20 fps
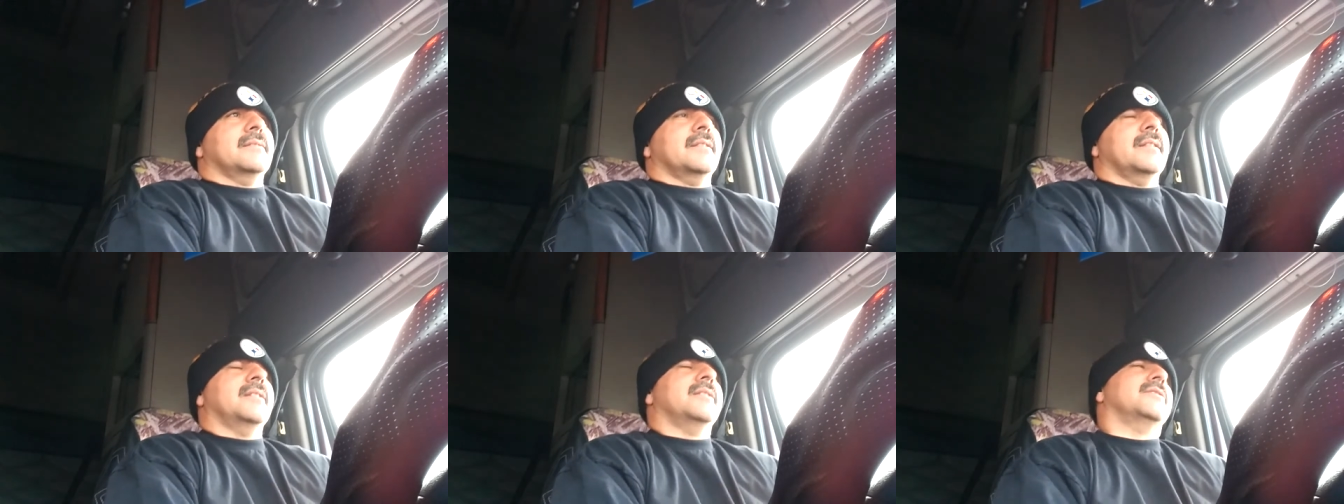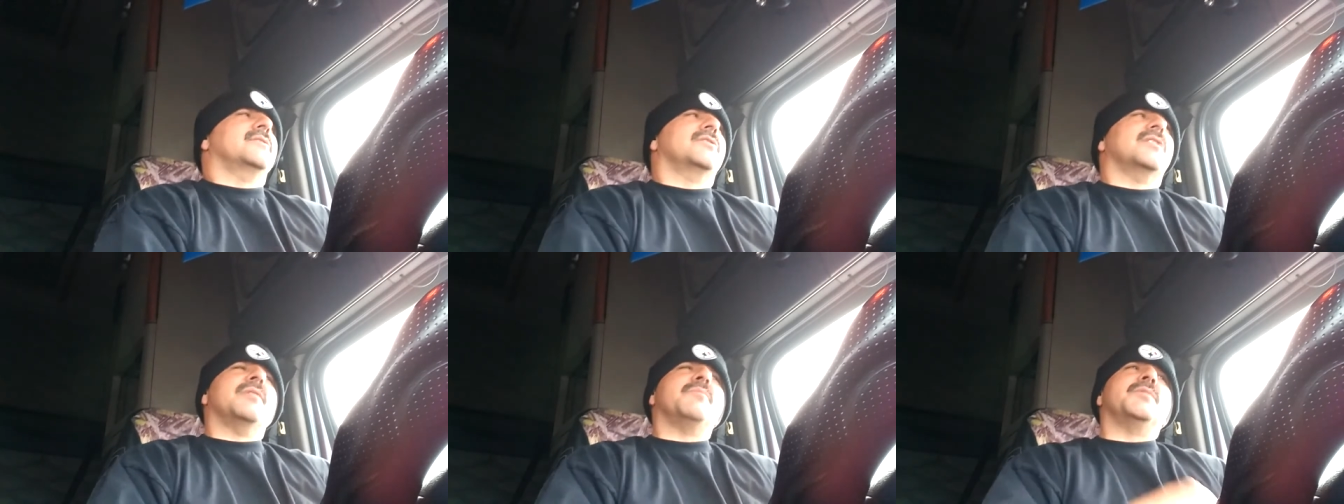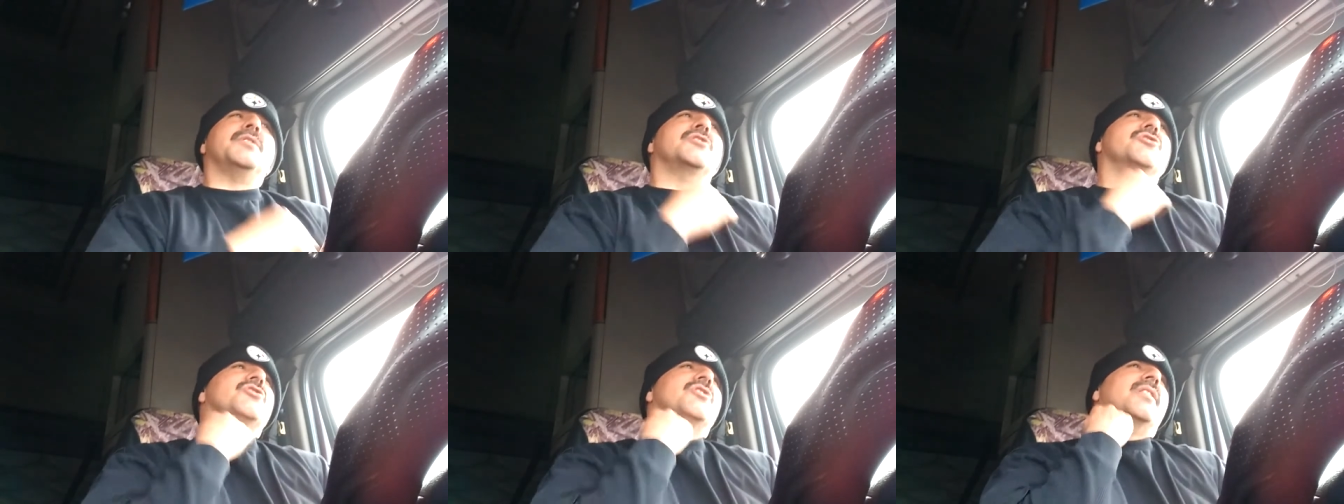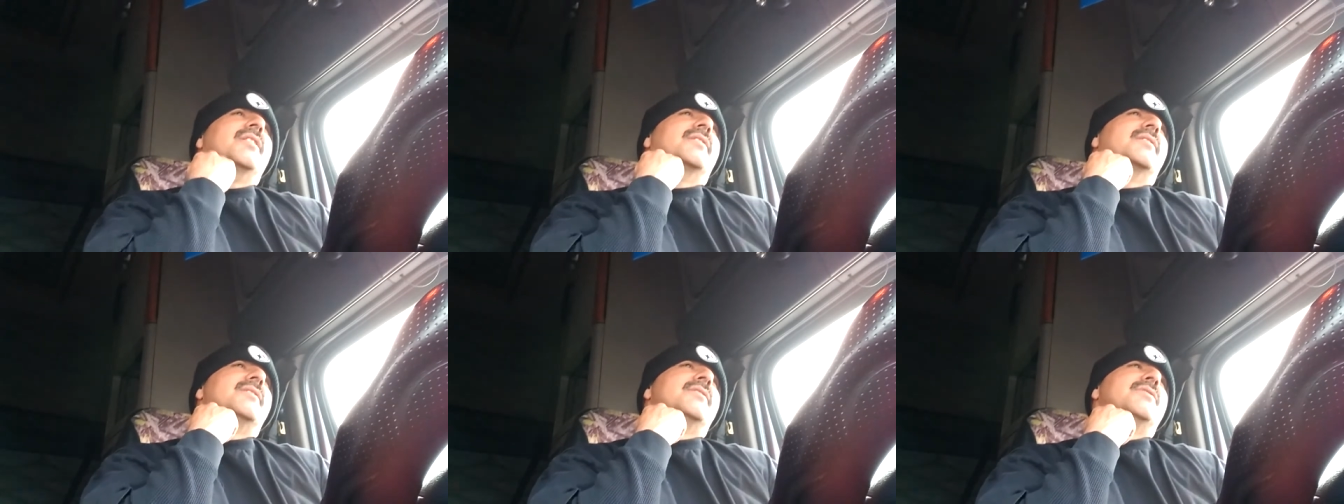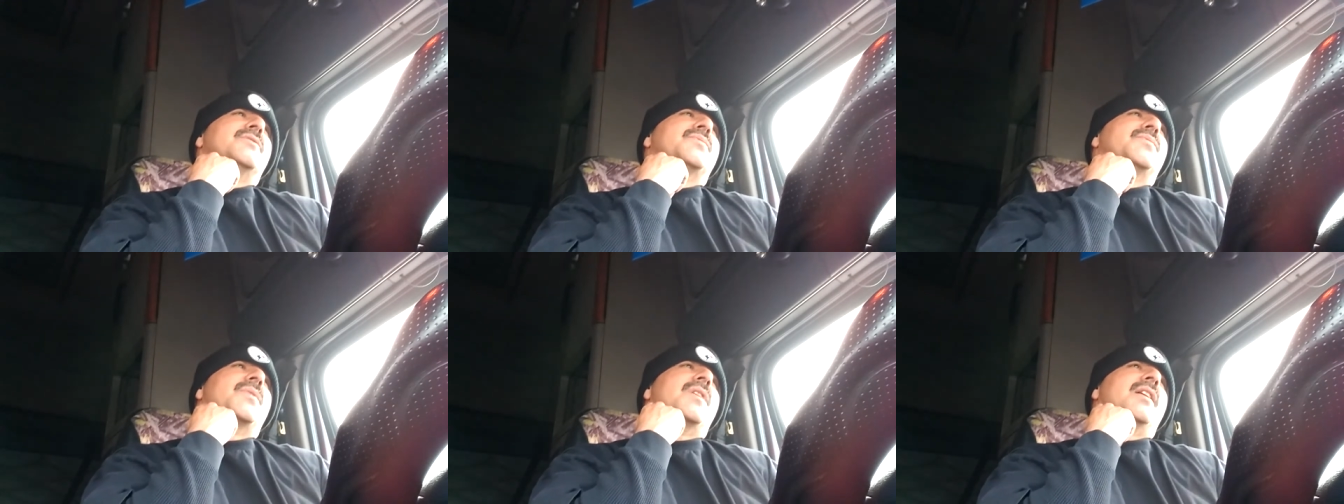He didn't send me a check
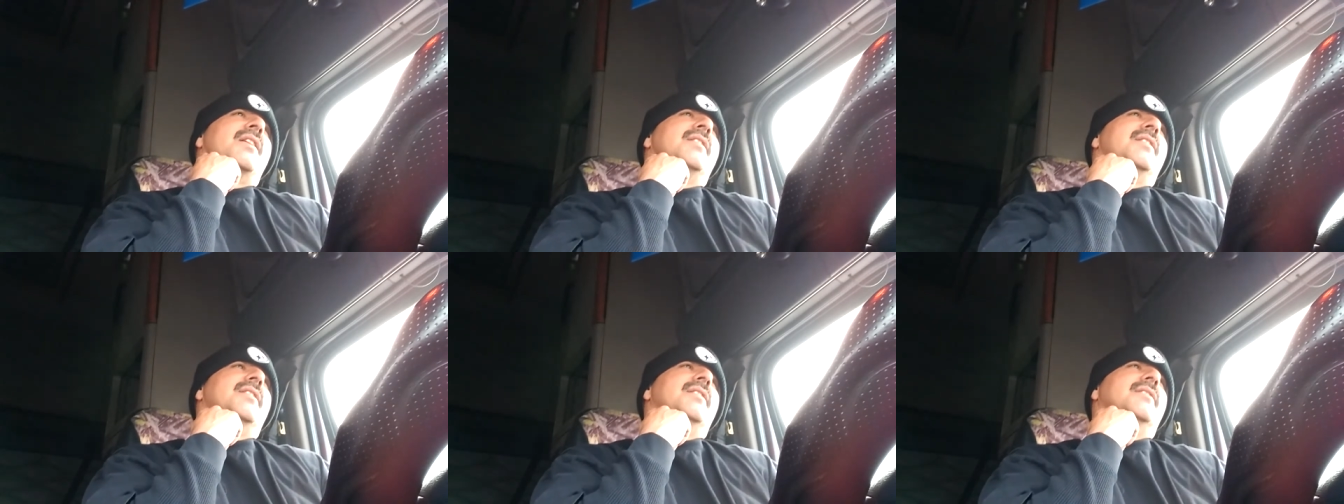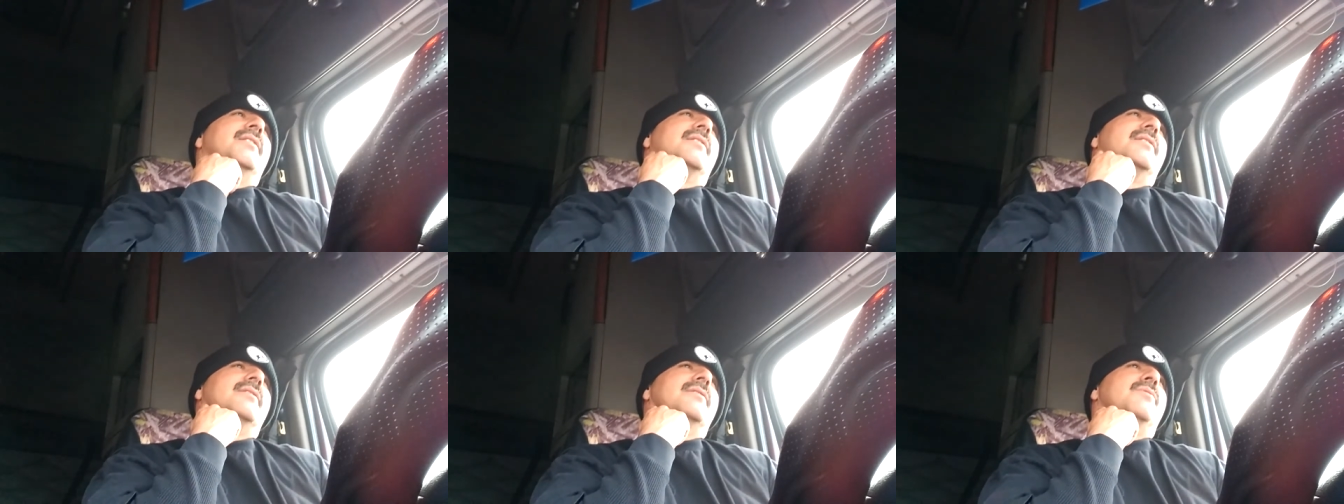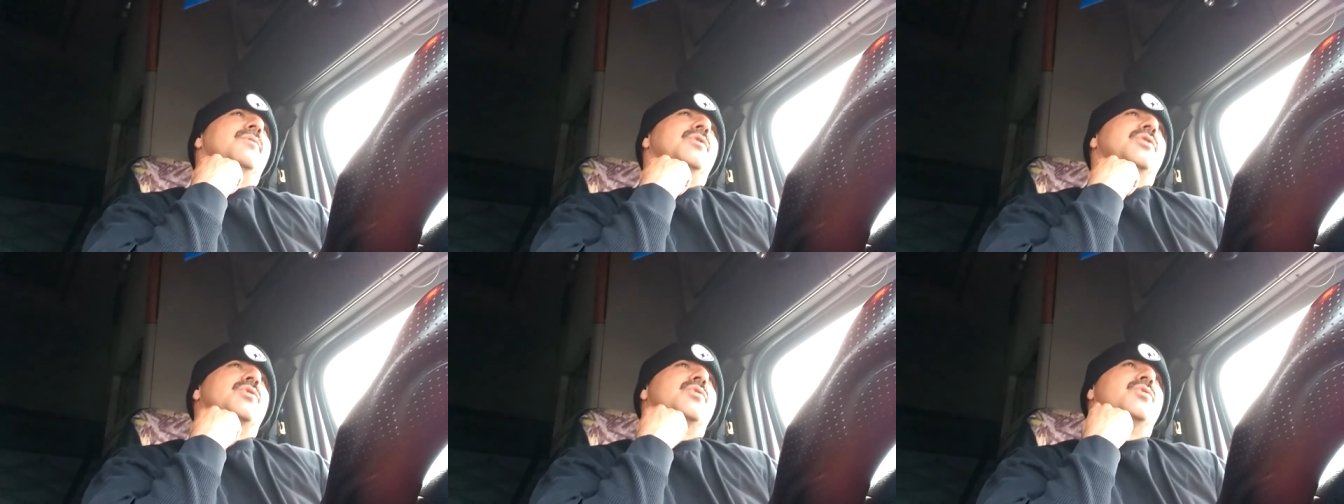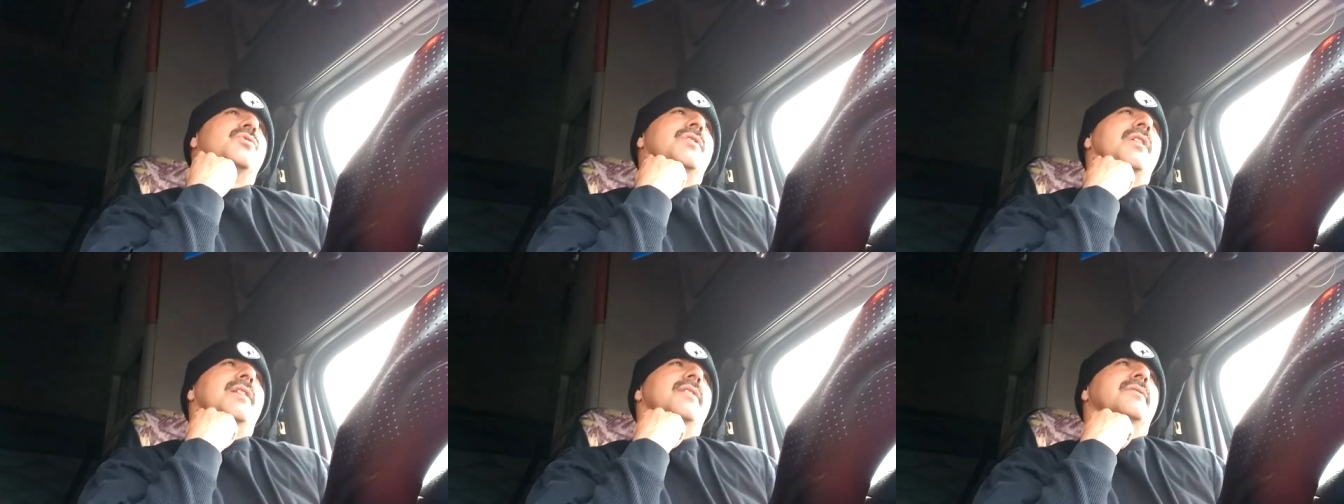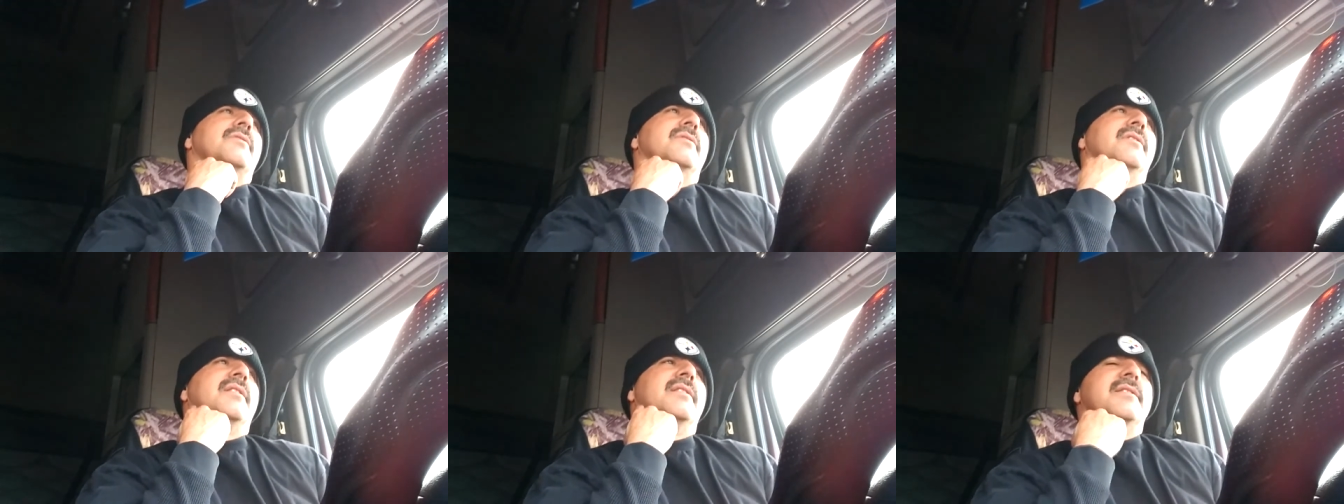this Friday, which was
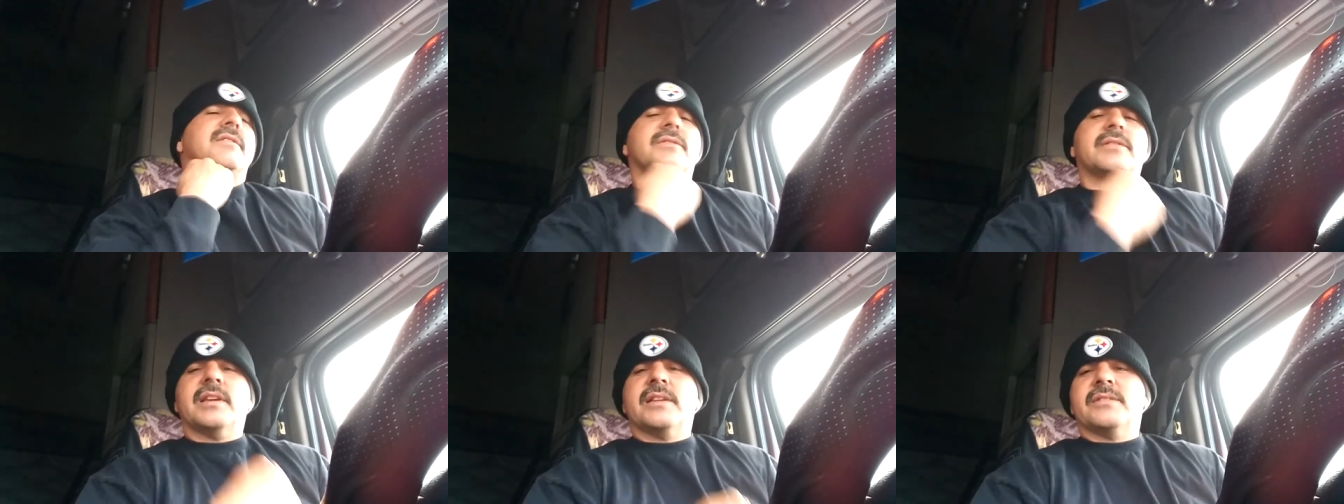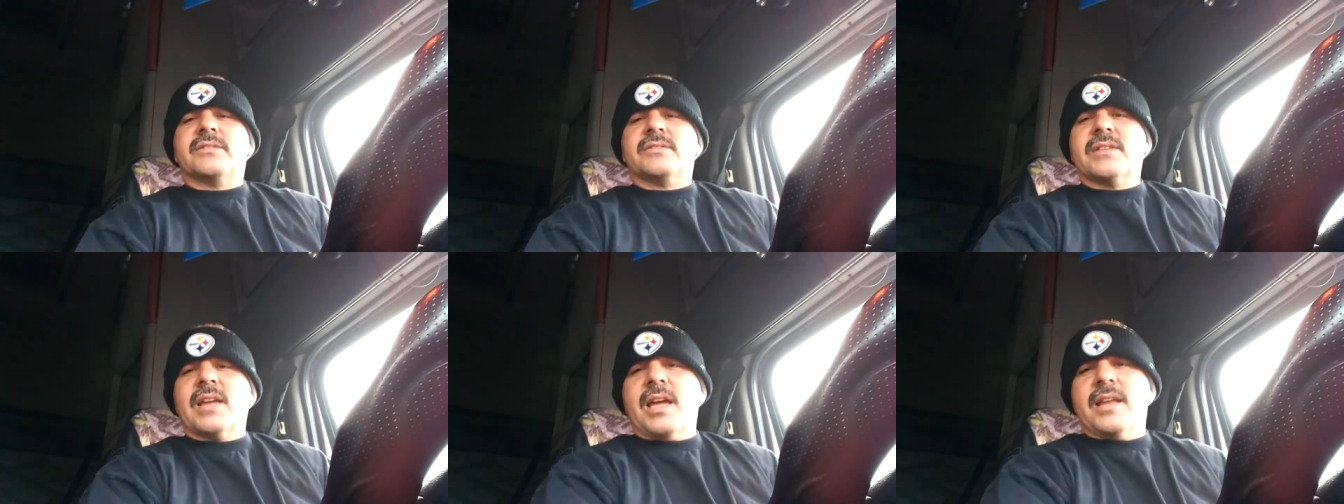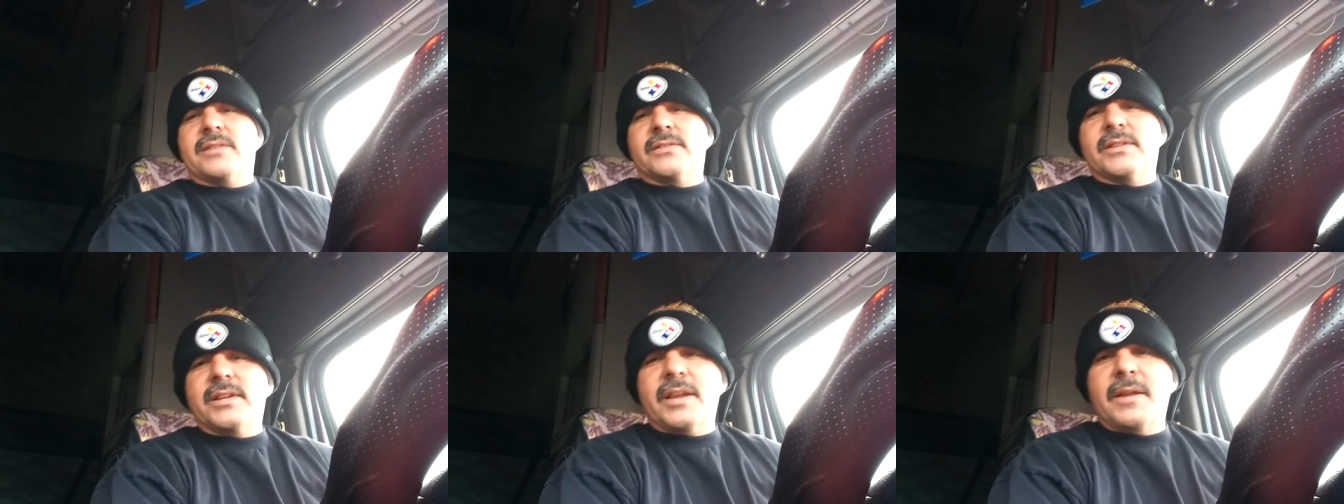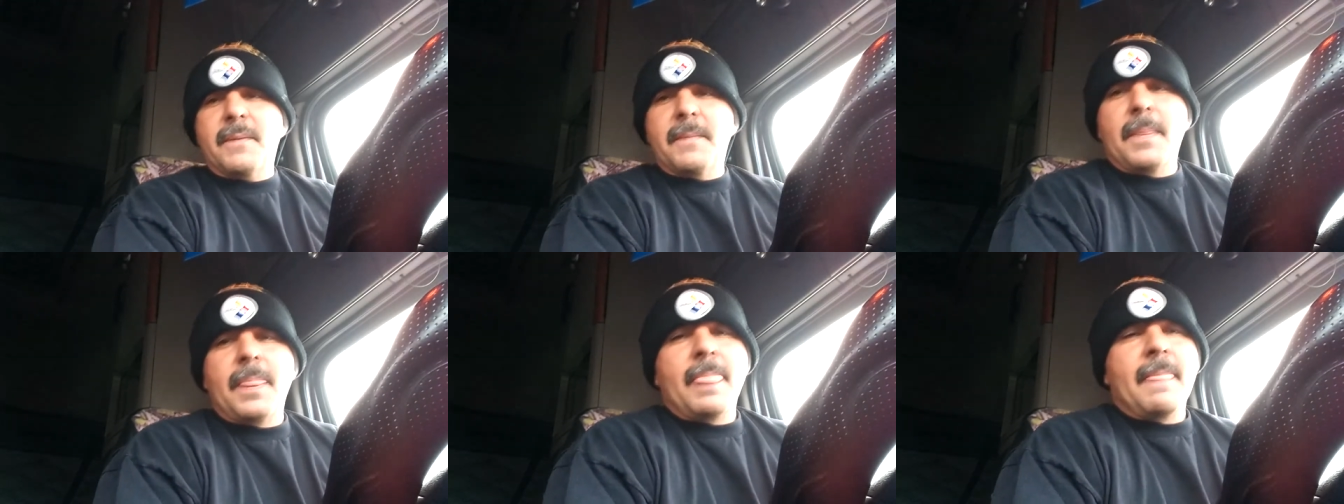yesterday. Today's Saturday.